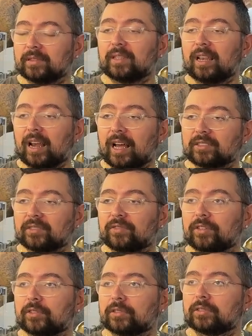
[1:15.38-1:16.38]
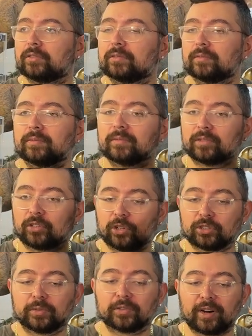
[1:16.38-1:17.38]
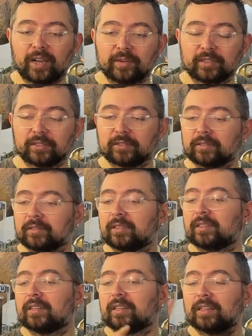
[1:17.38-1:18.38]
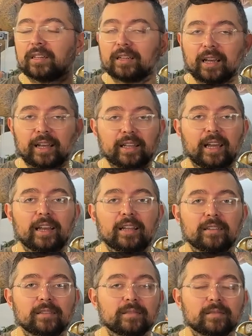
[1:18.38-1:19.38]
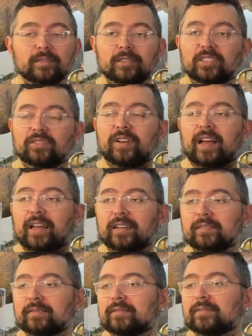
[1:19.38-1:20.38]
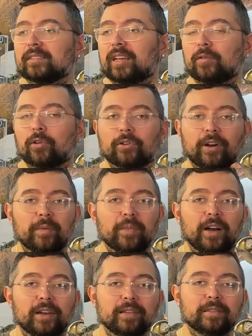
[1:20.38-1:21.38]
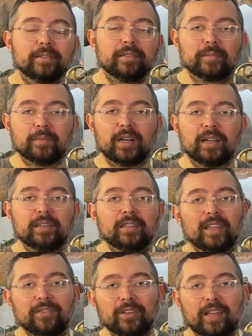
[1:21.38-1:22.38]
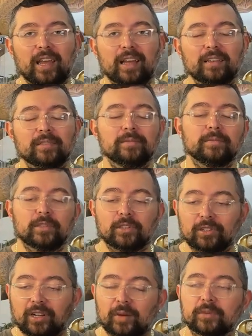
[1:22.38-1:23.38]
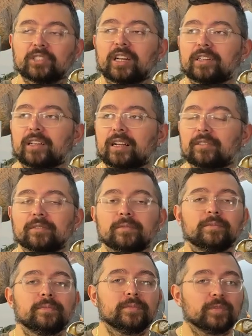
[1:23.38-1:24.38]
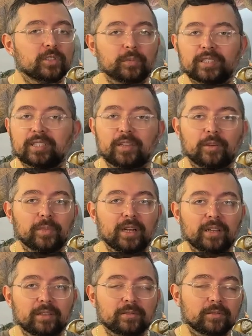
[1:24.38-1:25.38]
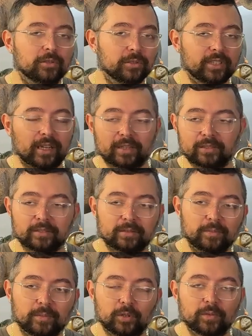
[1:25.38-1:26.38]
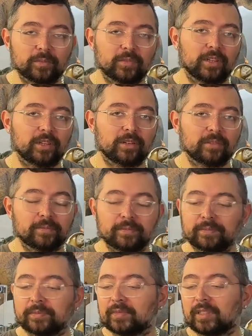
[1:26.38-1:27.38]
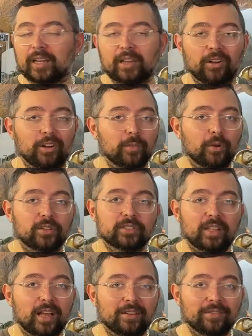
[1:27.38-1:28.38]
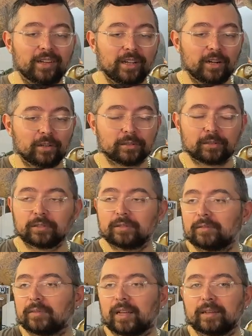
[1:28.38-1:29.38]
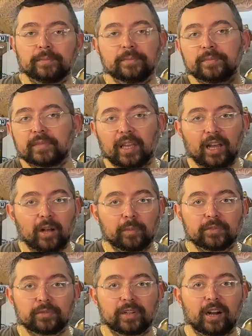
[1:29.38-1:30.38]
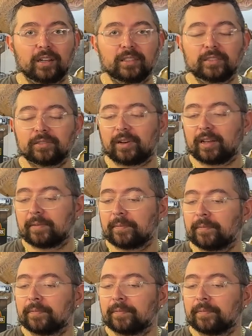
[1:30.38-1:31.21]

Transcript: lots of views, no subscribers. I get it. It's fine. I won't cry about it. But if you can, help the channel out. Just press that little button. 2 seconds. Boom. There you go. I know I don't post a lot of videos, but it helps regardless, right?